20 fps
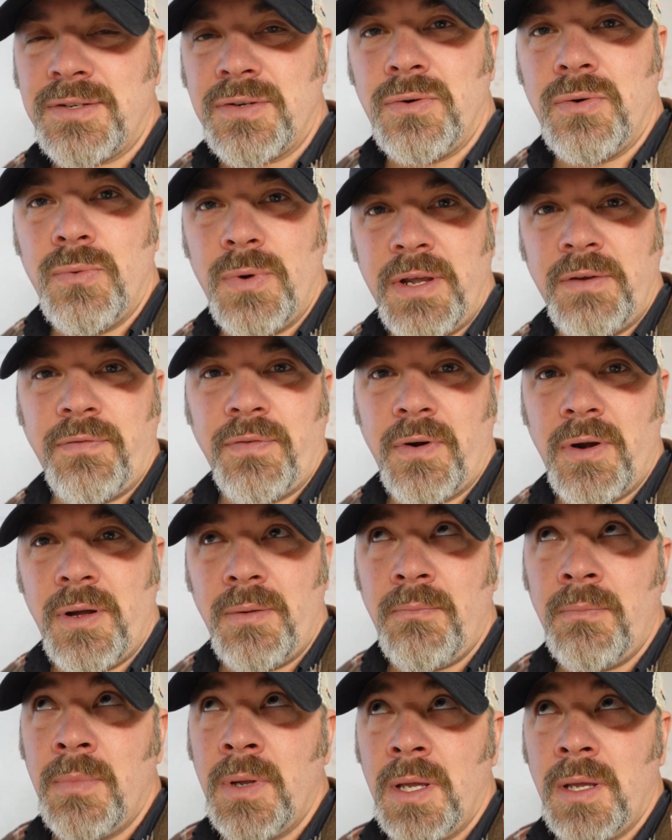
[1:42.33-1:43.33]
So a week
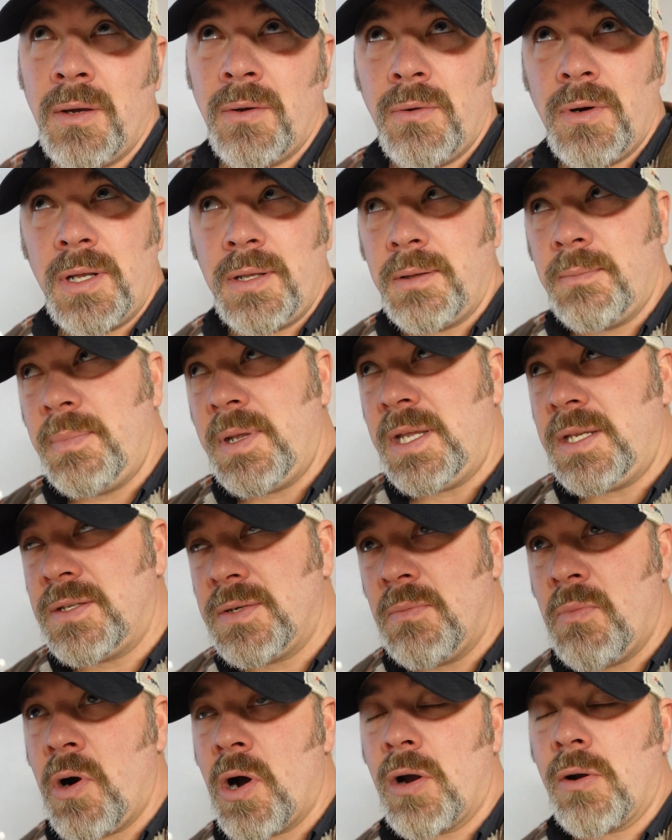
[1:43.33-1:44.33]
from what be
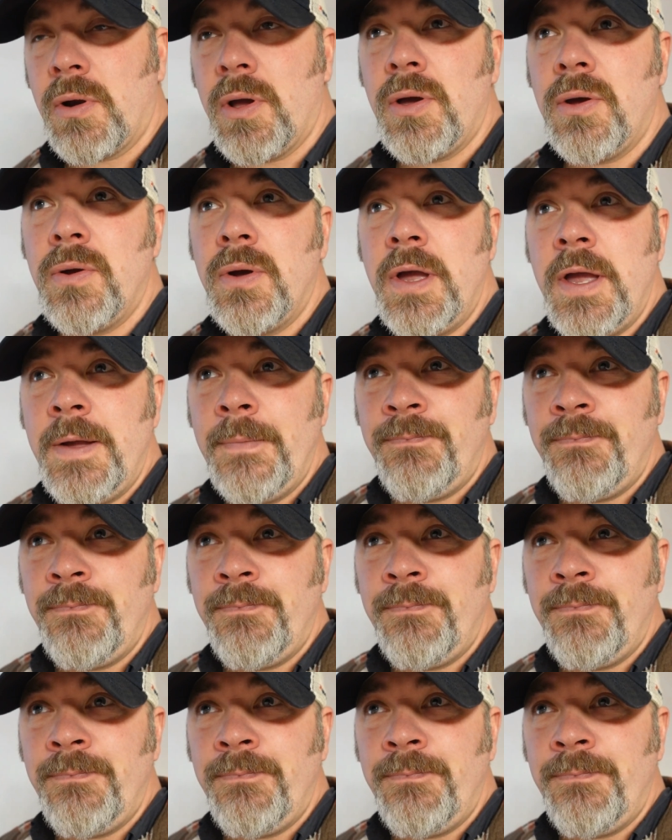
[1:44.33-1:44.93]
tomorrow,